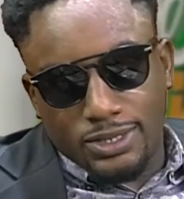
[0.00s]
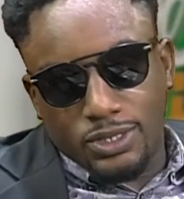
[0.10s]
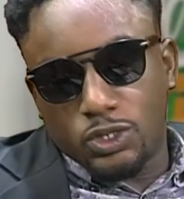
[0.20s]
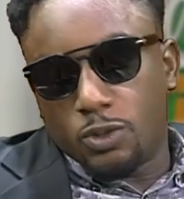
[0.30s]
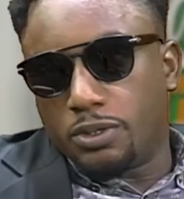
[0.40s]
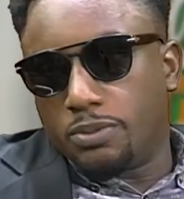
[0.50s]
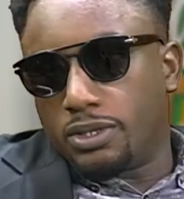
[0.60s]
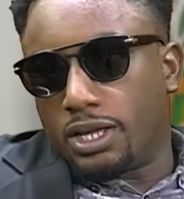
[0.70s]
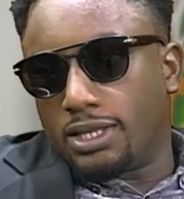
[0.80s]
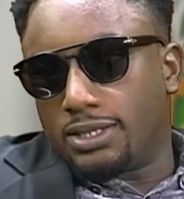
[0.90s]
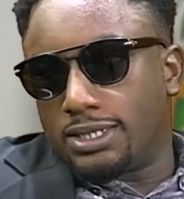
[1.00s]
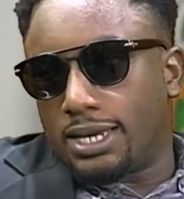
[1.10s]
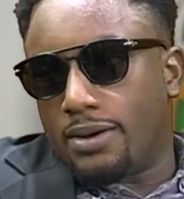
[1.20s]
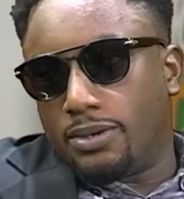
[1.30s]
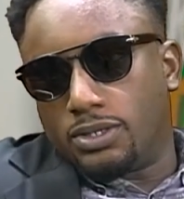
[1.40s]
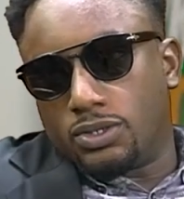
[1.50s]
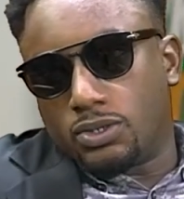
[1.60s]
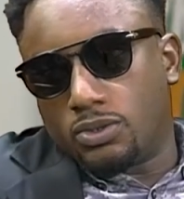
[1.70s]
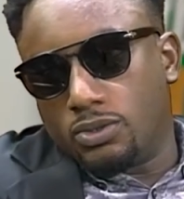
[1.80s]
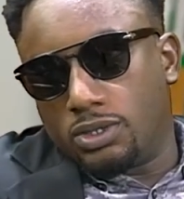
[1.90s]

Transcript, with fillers: to show people that this guy went to school.